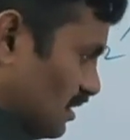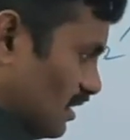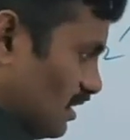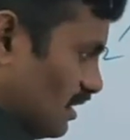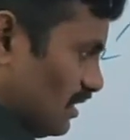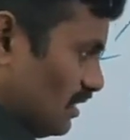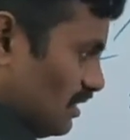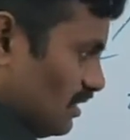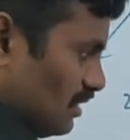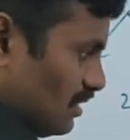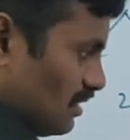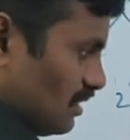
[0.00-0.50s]
In
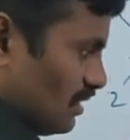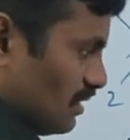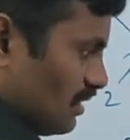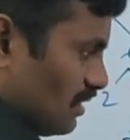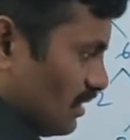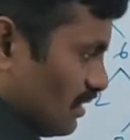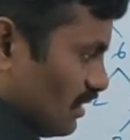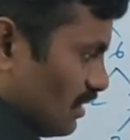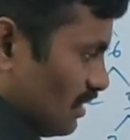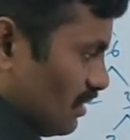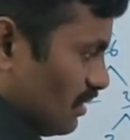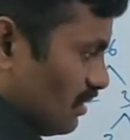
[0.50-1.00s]
this
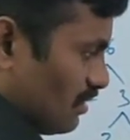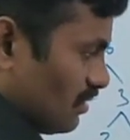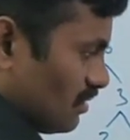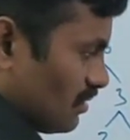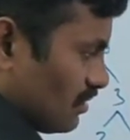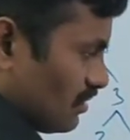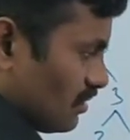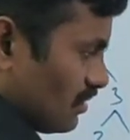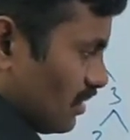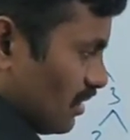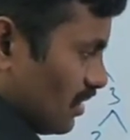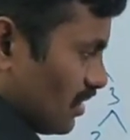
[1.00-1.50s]
3,
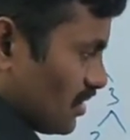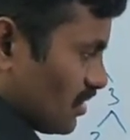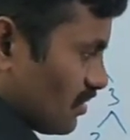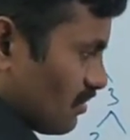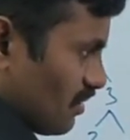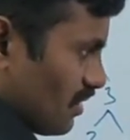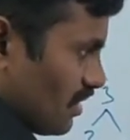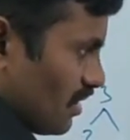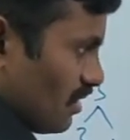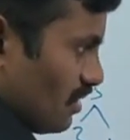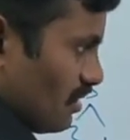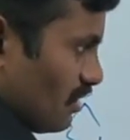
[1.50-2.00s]

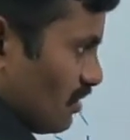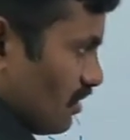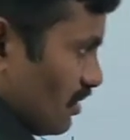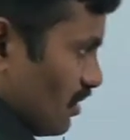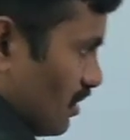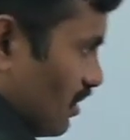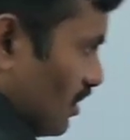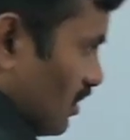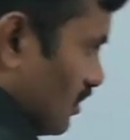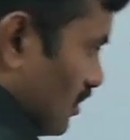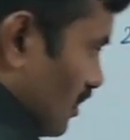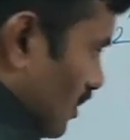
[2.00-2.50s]
here 3
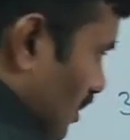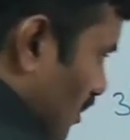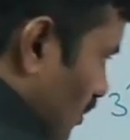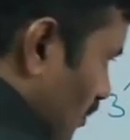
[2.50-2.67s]
square,